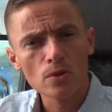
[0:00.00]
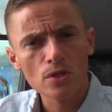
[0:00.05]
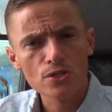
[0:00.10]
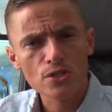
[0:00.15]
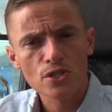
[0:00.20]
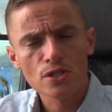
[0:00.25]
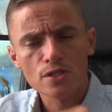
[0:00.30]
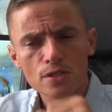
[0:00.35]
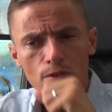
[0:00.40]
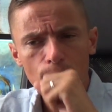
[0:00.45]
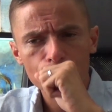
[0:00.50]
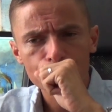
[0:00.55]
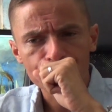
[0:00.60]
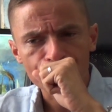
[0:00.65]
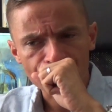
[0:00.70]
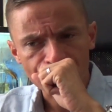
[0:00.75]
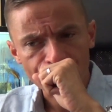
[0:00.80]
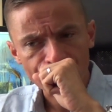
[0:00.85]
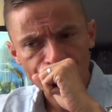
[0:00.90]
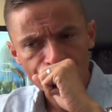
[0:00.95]
watches,
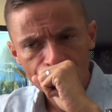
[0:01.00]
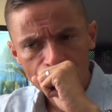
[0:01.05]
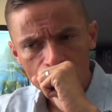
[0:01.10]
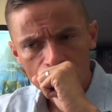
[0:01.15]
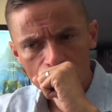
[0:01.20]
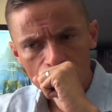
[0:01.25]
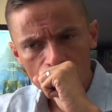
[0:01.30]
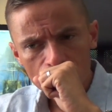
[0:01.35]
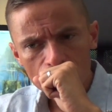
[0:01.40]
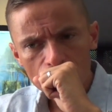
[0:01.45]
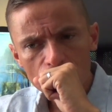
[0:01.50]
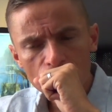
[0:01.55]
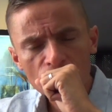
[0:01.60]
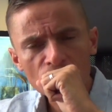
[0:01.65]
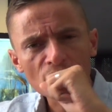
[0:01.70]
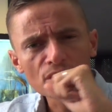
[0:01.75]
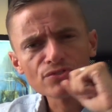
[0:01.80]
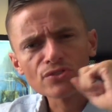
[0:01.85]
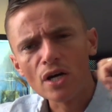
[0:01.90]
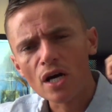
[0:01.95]

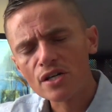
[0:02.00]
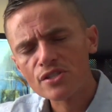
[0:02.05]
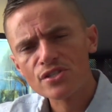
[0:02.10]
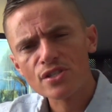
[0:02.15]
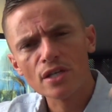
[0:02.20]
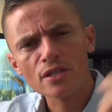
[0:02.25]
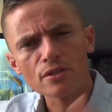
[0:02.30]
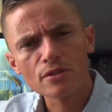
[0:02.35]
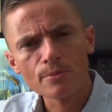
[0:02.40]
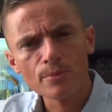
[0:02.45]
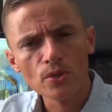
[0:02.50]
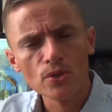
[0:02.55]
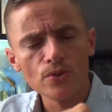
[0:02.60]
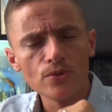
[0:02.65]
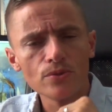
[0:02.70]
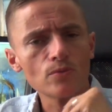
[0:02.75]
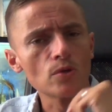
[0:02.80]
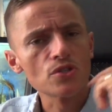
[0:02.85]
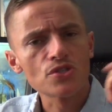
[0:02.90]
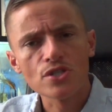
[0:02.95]
Dark Side of the
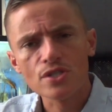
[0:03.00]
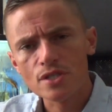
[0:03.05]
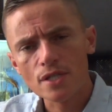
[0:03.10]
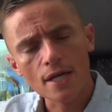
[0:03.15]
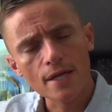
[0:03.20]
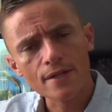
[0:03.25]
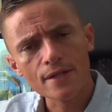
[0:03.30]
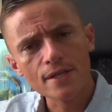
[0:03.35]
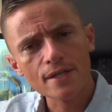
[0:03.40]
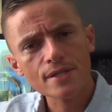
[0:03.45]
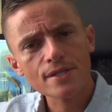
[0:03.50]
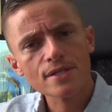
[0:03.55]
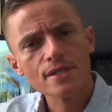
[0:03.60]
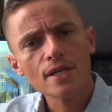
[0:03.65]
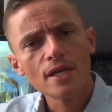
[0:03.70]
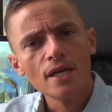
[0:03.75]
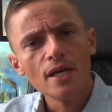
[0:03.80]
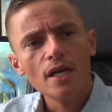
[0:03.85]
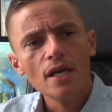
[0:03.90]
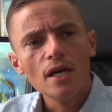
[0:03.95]
Moon watches like this,
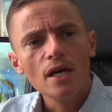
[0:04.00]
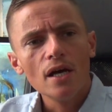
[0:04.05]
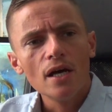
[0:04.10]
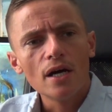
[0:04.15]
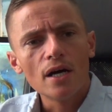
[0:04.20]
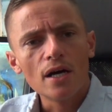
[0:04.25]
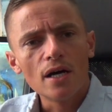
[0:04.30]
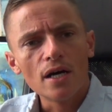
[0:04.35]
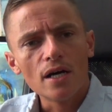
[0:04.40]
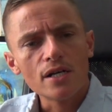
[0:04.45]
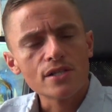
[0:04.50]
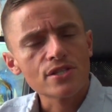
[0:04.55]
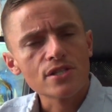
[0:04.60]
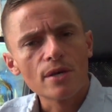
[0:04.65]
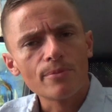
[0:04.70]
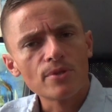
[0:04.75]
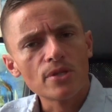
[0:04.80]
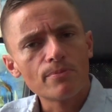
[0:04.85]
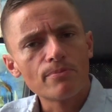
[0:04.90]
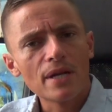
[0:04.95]

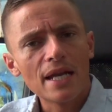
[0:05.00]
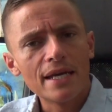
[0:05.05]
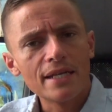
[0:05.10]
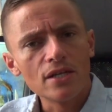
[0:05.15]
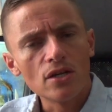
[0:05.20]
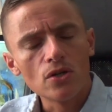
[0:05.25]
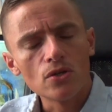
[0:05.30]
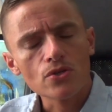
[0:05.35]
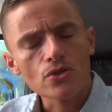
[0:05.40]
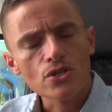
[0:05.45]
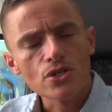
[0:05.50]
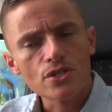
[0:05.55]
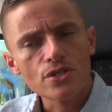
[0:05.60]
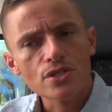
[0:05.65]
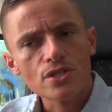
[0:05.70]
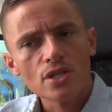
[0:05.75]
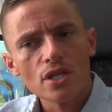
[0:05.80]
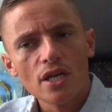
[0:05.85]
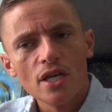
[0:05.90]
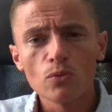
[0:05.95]
some of the Planet
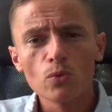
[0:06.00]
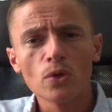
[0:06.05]
Oceans.